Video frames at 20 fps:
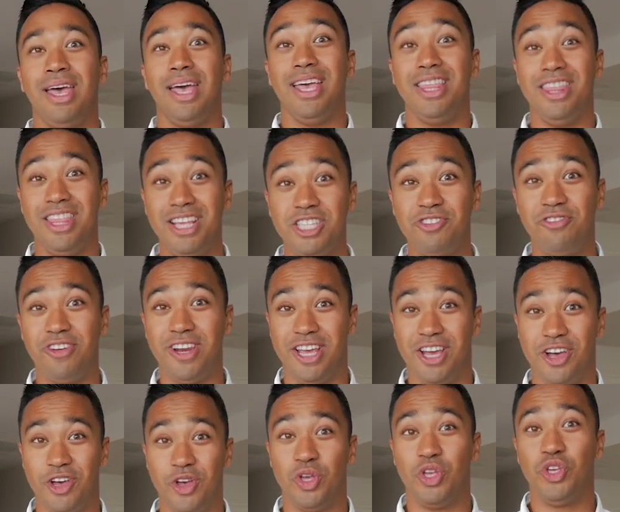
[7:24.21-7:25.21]
In this
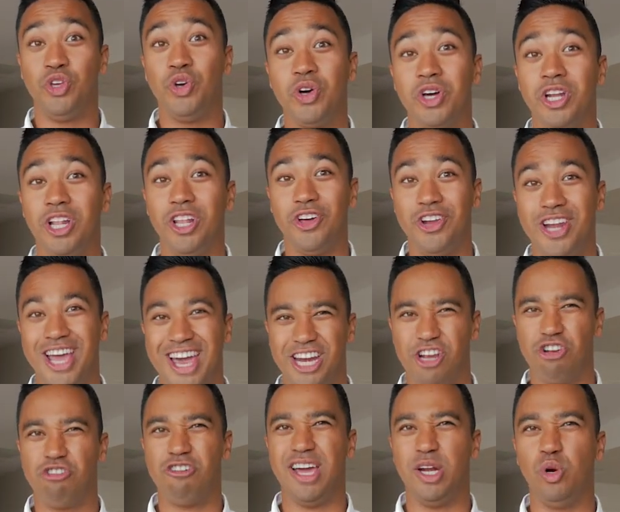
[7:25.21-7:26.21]
video, you're going to learn how to
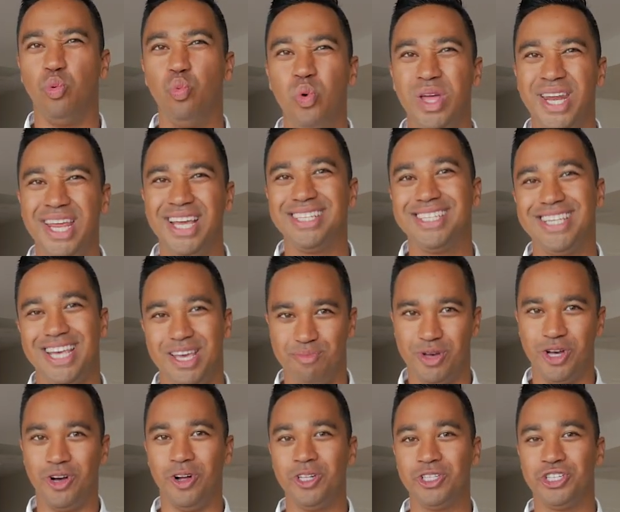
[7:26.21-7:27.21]
create a winning team
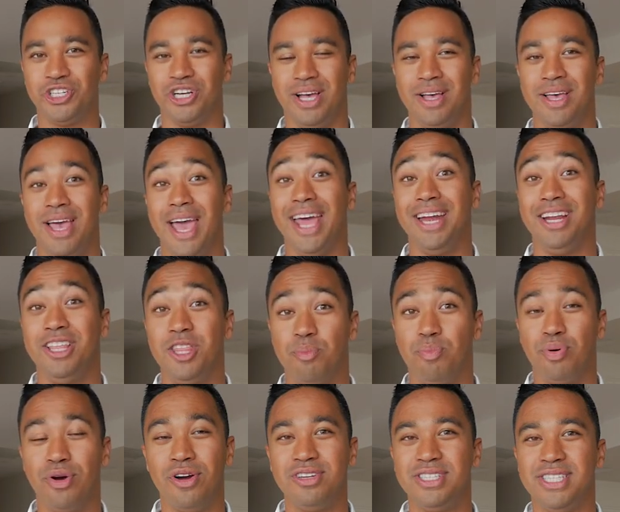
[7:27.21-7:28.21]
culture and in the
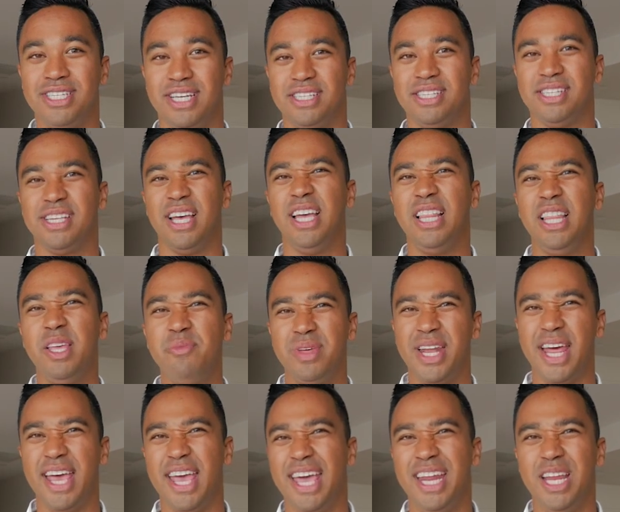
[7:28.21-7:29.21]
process,
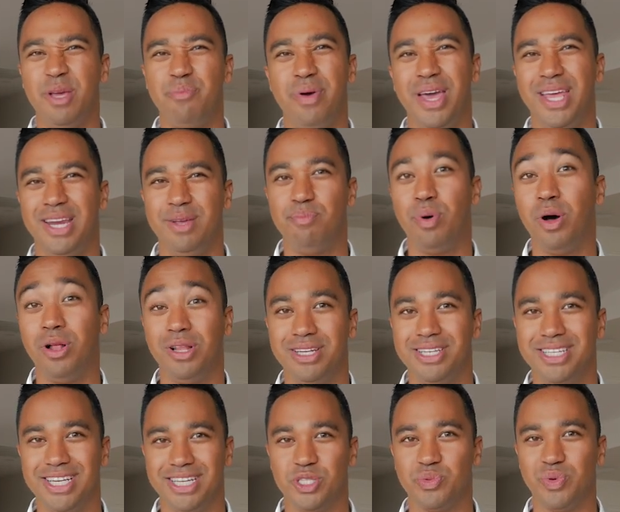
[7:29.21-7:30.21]
eliminate any petty
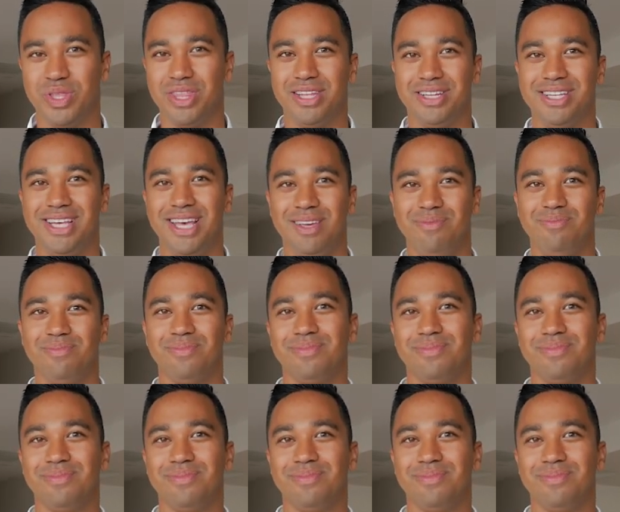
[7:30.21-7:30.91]
politics with the team.